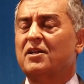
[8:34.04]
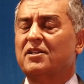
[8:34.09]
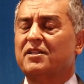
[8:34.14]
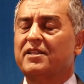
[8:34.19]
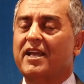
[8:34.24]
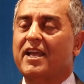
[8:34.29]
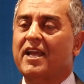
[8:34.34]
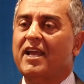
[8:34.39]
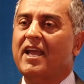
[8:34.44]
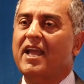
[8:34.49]

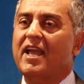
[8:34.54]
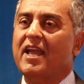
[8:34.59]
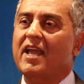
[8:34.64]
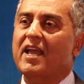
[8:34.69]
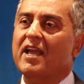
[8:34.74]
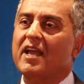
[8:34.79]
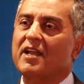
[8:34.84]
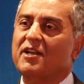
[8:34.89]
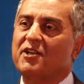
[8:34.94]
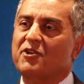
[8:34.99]

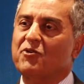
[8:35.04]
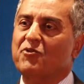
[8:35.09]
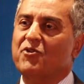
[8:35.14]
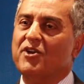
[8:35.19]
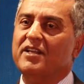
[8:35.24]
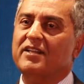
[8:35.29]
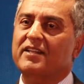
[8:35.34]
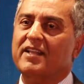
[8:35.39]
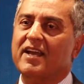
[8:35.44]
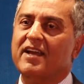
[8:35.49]
they,
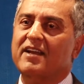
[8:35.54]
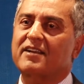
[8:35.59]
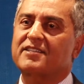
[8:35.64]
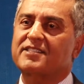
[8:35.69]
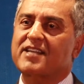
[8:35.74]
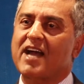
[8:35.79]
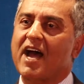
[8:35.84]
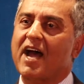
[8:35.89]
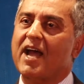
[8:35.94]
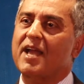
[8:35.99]
during their
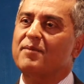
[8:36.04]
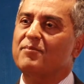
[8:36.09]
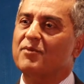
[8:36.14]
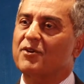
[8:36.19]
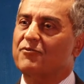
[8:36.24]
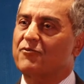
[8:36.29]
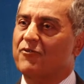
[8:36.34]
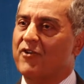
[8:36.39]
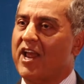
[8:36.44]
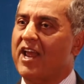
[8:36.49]
time
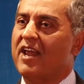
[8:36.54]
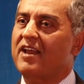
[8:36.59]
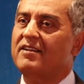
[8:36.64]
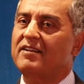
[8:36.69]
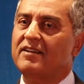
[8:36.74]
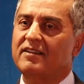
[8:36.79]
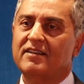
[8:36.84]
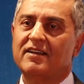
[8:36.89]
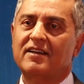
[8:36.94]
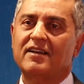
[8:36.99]
of
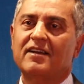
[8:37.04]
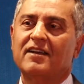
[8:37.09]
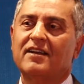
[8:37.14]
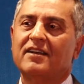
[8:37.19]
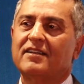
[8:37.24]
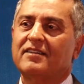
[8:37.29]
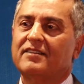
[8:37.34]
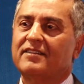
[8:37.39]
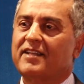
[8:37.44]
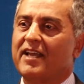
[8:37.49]
reign,
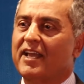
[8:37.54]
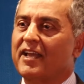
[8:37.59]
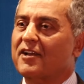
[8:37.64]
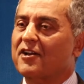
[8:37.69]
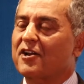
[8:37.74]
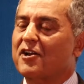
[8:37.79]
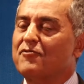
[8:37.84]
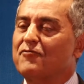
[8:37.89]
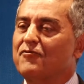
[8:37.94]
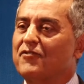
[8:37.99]
they
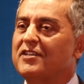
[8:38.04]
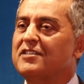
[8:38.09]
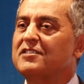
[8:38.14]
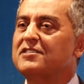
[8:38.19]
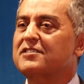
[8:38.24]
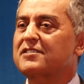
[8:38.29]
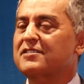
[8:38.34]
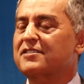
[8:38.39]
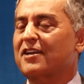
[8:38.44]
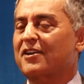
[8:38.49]

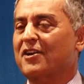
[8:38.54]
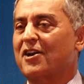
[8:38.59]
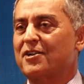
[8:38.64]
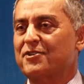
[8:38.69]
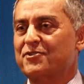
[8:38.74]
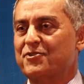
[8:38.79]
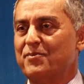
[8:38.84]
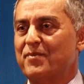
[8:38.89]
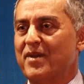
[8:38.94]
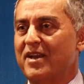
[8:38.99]
convinced the
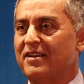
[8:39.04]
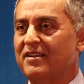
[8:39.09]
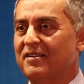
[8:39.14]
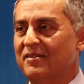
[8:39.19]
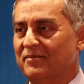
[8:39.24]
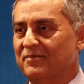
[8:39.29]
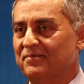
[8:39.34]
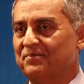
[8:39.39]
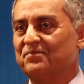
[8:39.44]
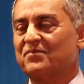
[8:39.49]

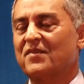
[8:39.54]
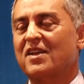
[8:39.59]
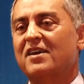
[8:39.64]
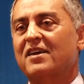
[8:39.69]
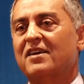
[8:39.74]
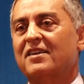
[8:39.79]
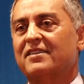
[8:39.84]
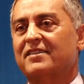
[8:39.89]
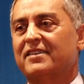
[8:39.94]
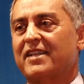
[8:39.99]
countrymen
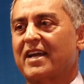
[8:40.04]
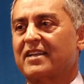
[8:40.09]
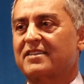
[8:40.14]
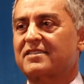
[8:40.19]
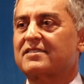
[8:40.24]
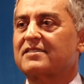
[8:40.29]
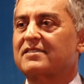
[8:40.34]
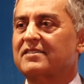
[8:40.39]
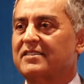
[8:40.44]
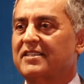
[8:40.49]

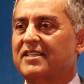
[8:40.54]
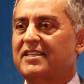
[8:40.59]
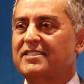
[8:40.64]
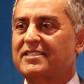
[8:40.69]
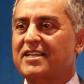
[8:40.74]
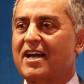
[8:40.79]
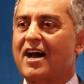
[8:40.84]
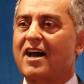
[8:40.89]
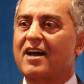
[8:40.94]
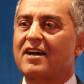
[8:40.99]
that
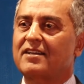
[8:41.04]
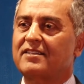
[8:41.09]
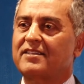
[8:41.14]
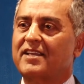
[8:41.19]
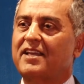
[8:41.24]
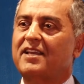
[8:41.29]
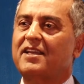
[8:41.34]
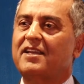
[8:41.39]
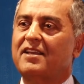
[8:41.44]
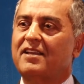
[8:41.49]
these are
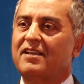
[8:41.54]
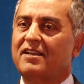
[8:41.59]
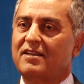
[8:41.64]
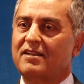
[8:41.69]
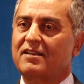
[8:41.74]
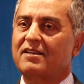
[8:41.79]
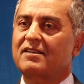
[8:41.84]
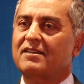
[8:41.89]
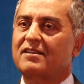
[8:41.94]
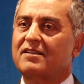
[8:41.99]
the
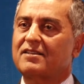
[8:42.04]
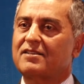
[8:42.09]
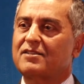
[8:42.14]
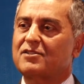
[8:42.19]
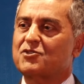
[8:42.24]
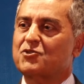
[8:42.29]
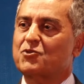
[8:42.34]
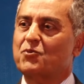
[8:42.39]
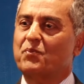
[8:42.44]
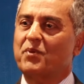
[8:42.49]

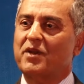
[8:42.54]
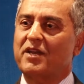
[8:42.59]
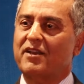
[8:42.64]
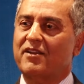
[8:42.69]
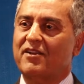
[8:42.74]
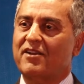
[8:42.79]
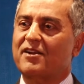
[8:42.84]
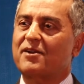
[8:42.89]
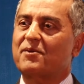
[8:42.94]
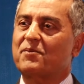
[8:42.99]

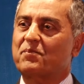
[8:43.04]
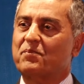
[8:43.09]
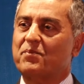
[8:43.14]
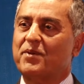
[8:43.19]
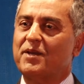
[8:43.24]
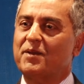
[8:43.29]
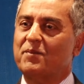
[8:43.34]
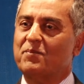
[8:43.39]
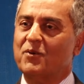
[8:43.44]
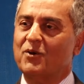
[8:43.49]
superior
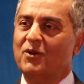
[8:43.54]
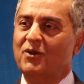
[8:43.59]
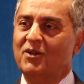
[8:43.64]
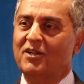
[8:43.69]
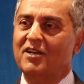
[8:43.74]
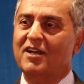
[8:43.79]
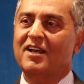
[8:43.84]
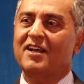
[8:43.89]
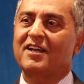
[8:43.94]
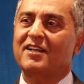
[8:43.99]

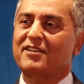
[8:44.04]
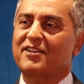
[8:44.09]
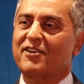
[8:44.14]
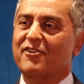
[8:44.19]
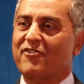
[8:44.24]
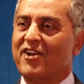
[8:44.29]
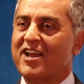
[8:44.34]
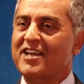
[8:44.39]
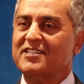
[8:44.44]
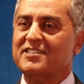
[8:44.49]
people,
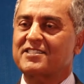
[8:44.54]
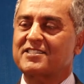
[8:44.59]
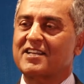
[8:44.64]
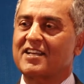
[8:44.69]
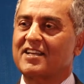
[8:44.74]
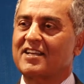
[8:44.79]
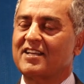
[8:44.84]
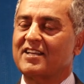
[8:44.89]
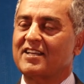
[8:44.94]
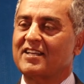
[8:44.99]
the rest,
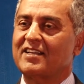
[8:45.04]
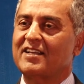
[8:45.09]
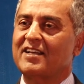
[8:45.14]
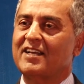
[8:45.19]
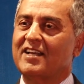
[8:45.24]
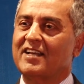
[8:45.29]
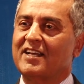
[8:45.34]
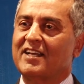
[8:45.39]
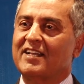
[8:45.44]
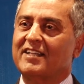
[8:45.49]

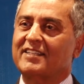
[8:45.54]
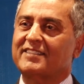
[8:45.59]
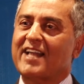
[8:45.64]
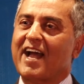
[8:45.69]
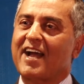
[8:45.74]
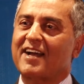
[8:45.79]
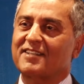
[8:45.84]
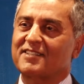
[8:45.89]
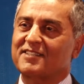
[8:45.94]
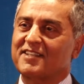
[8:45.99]

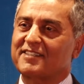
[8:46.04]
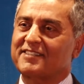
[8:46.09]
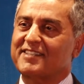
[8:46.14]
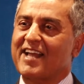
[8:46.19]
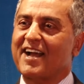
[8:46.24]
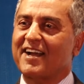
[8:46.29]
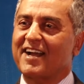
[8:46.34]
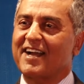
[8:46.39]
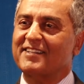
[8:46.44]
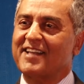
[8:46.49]
the
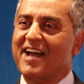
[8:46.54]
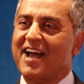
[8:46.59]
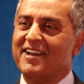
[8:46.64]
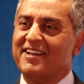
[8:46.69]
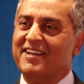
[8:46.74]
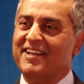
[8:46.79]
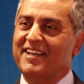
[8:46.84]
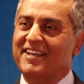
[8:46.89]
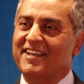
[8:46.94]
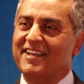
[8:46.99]

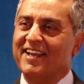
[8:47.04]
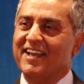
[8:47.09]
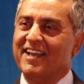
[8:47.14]
Tagadhari